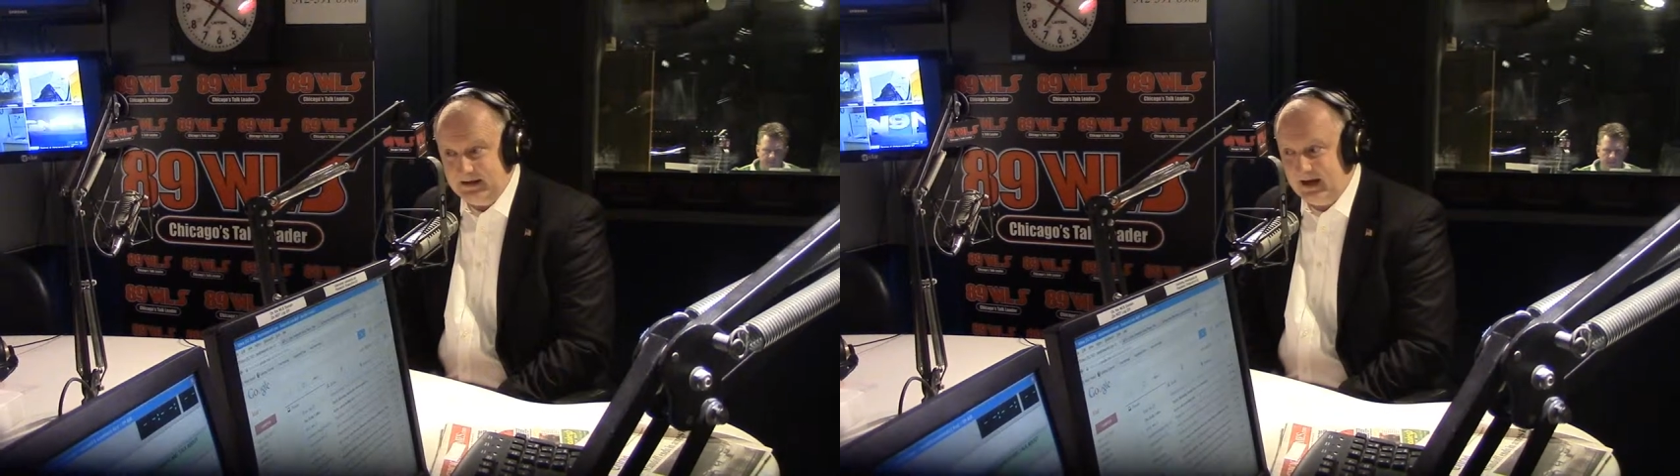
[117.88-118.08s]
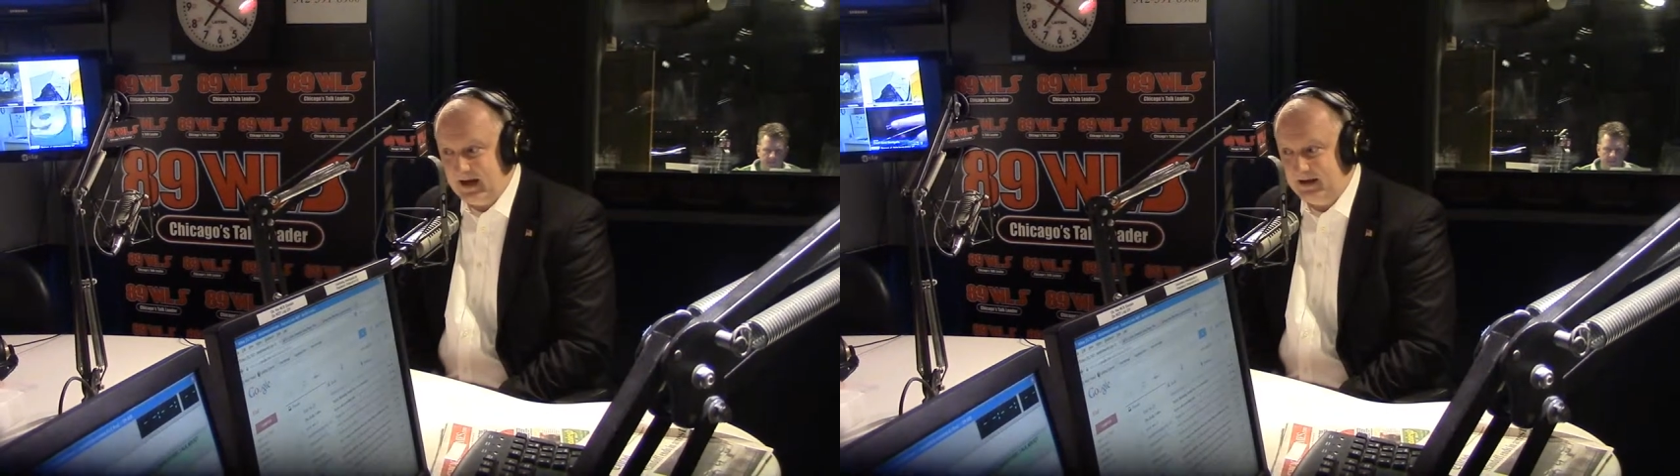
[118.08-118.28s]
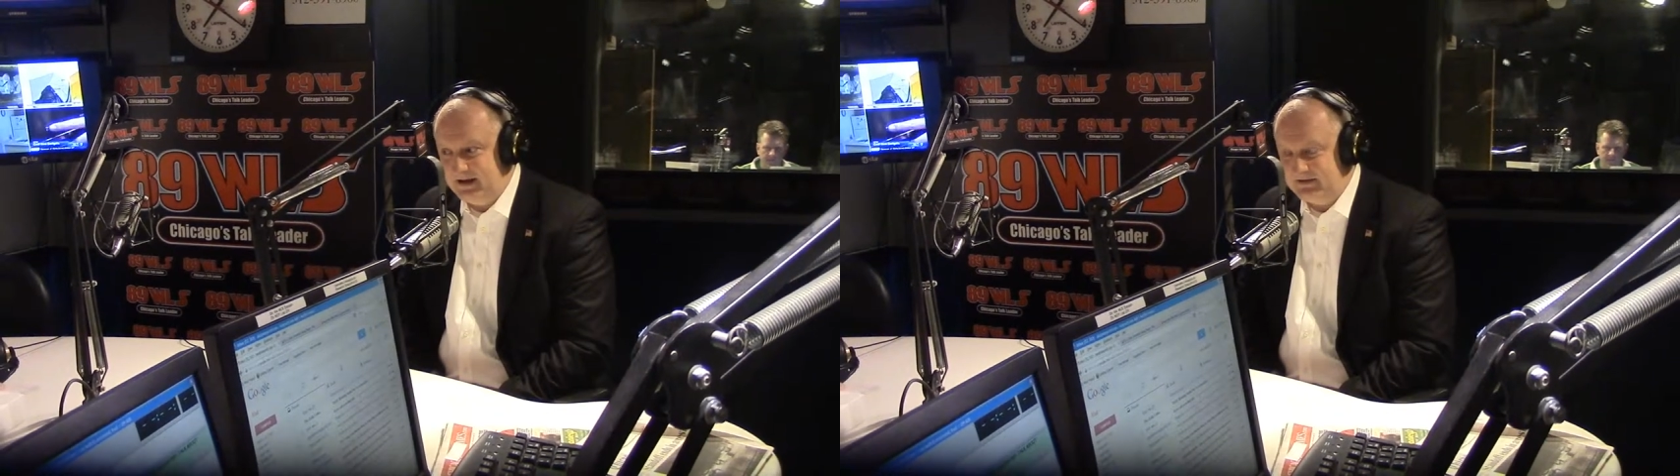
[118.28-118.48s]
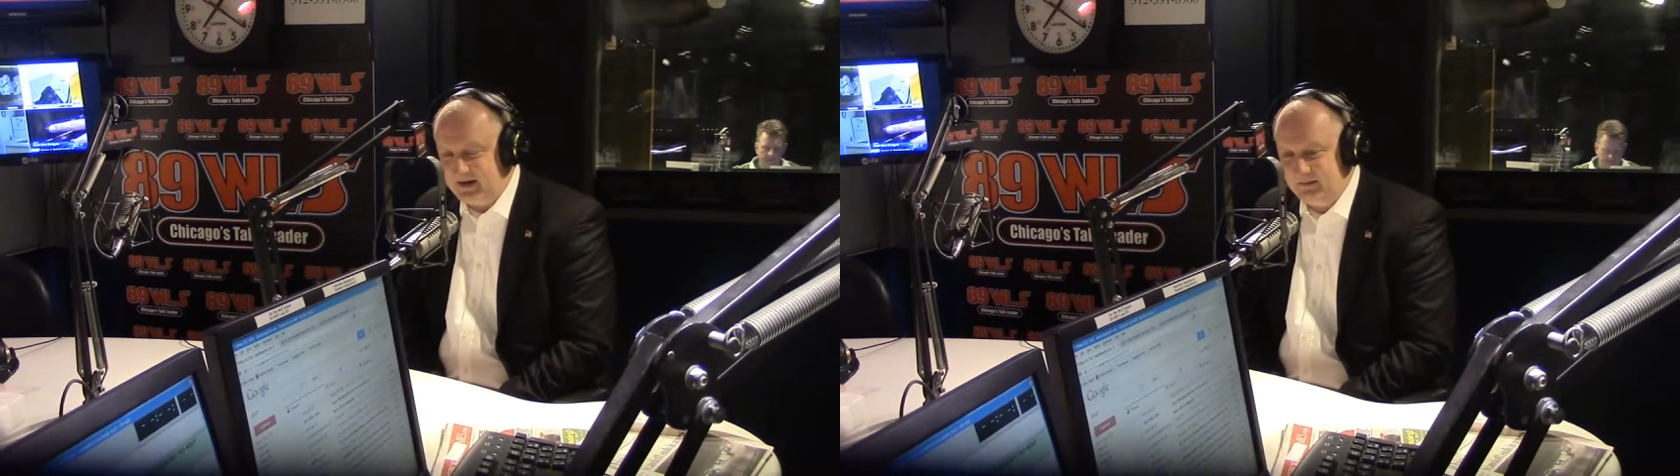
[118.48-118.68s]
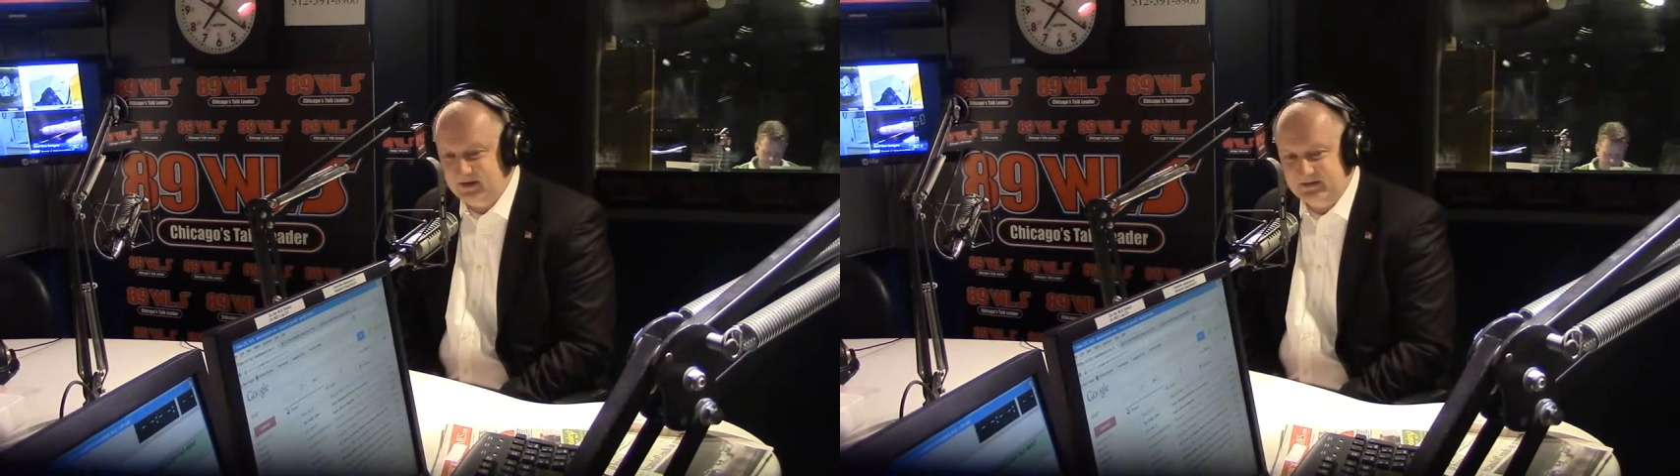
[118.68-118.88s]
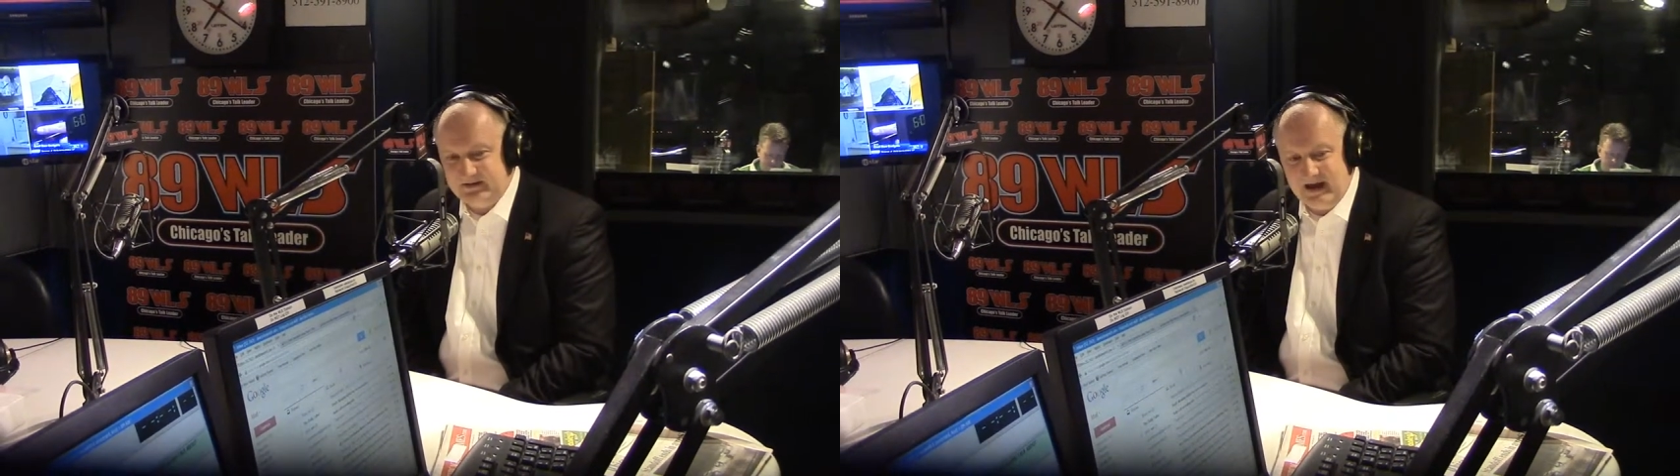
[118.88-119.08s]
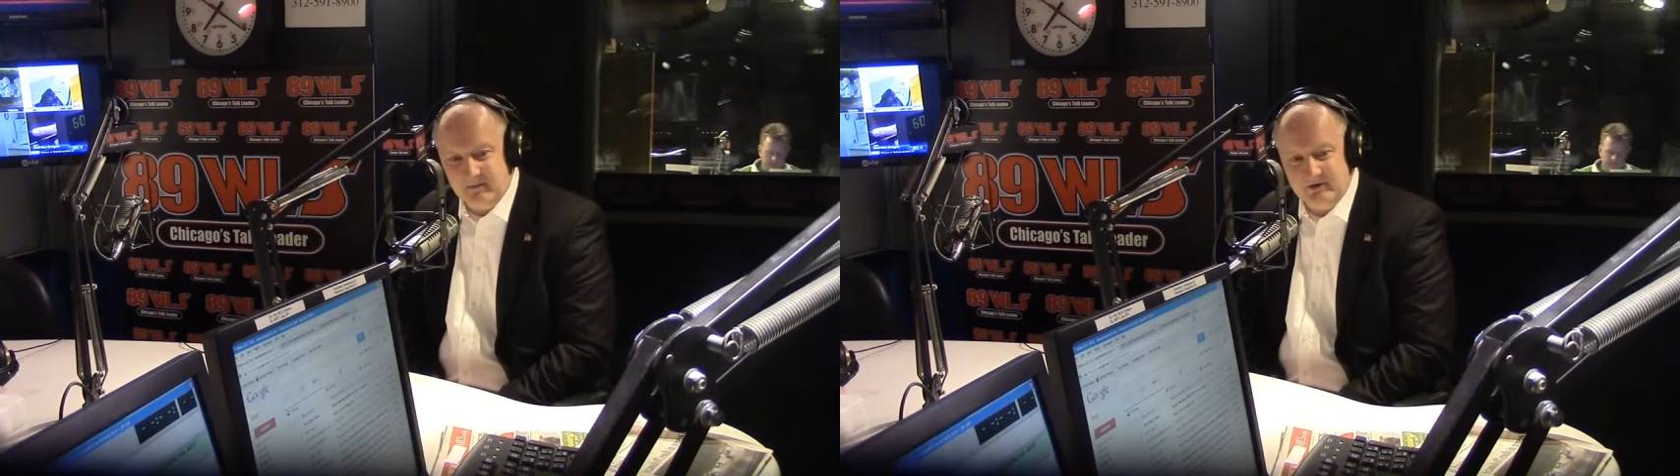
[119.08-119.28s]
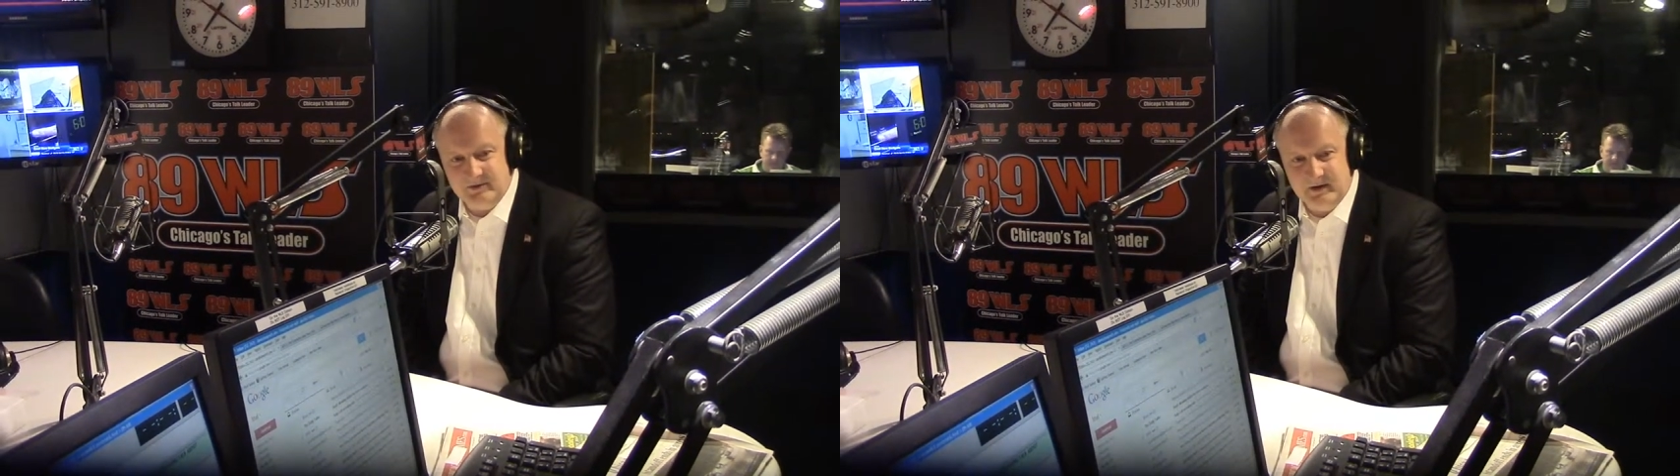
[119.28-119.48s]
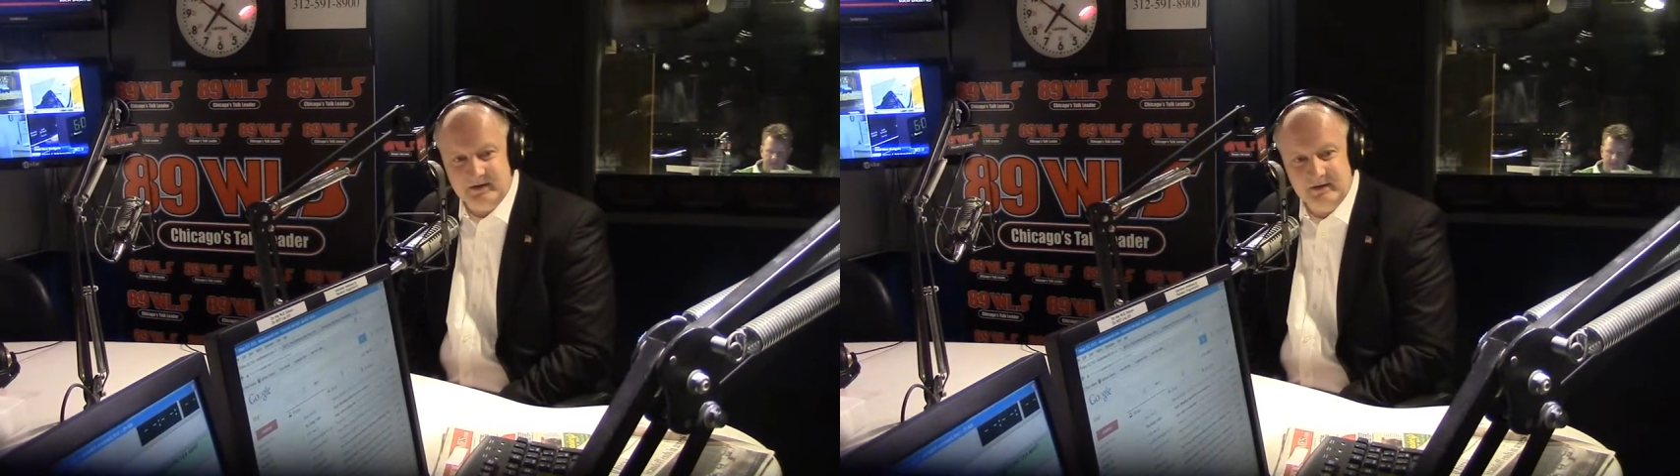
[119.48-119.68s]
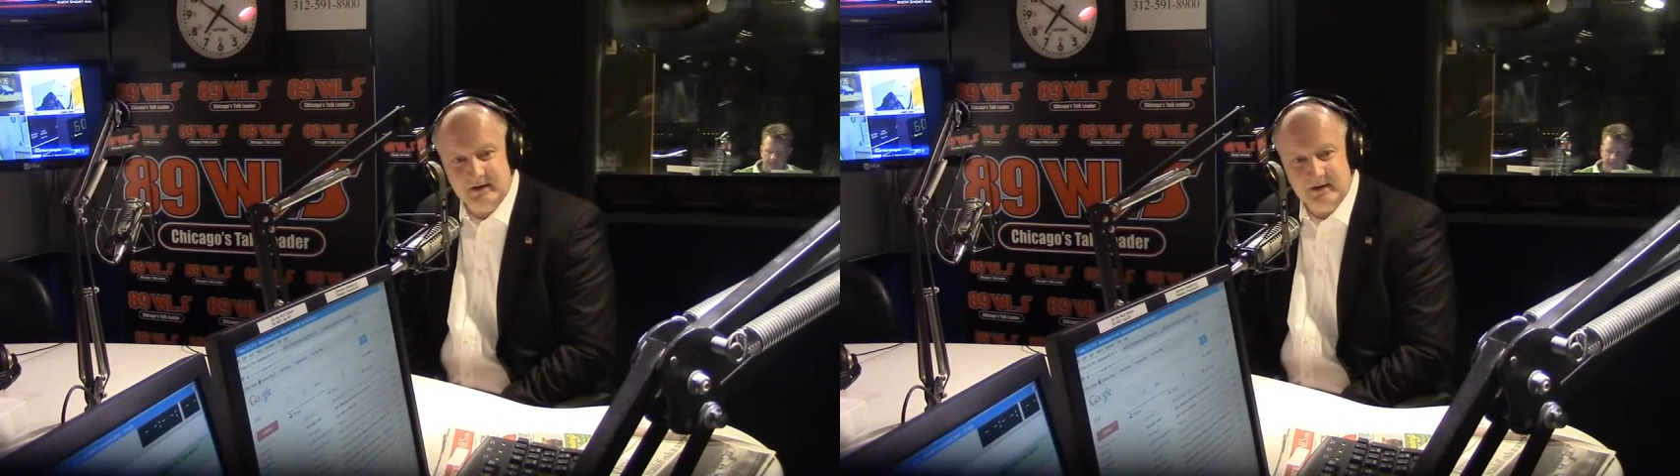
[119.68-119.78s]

Yeah, I guess I'm the establishment.